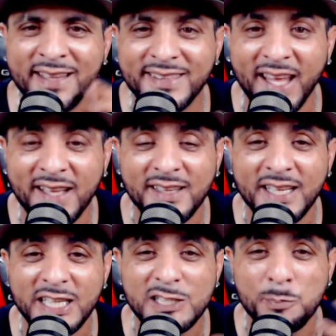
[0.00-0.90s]
And then
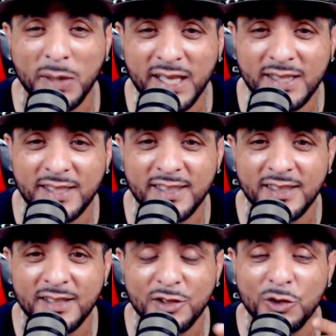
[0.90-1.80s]
explained
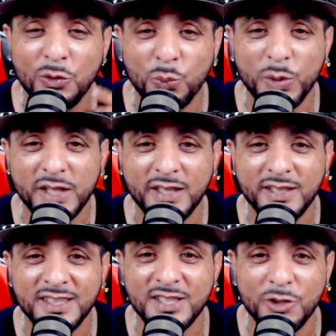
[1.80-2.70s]
it with
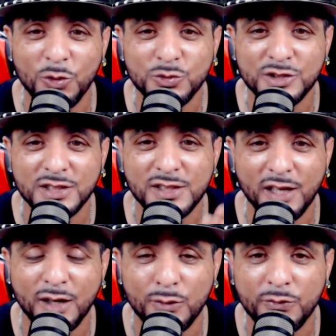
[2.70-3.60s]
the notion
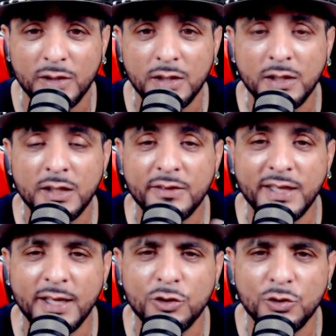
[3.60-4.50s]
of
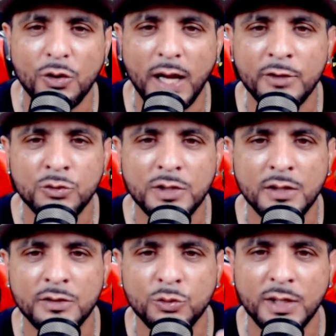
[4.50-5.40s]
yeah, you know how you
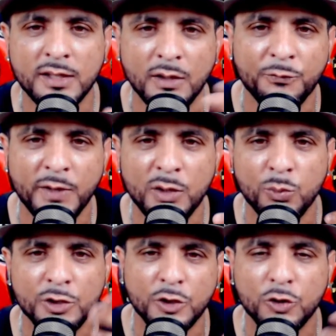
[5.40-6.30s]
get you get the fake
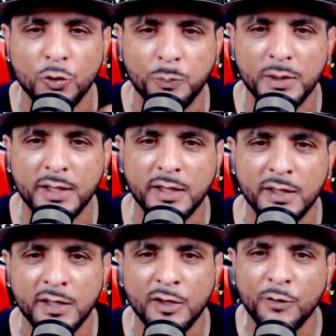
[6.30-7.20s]
one, the
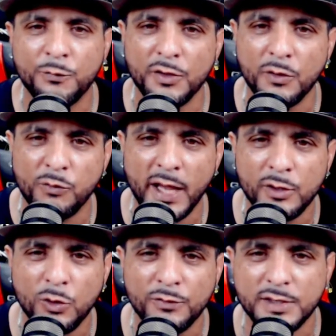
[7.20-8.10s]
duplicate for the
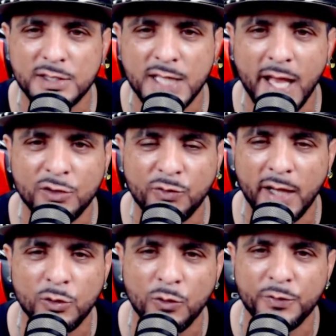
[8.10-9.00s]
write off, the tax
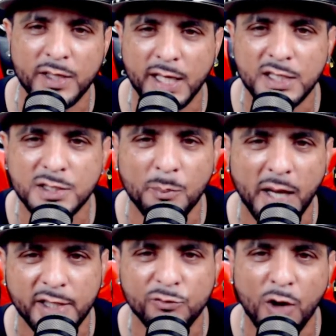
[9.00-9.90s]
write off in case
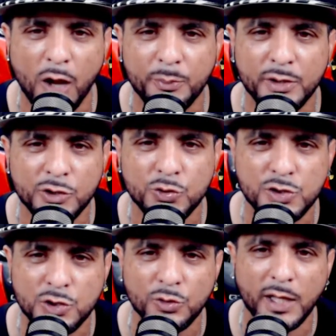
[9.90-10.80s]
somebody rob it. You
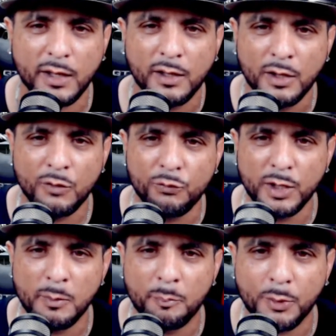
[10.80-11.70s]
still get
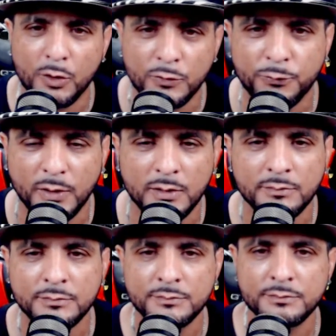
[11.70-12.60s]
reimbursed for.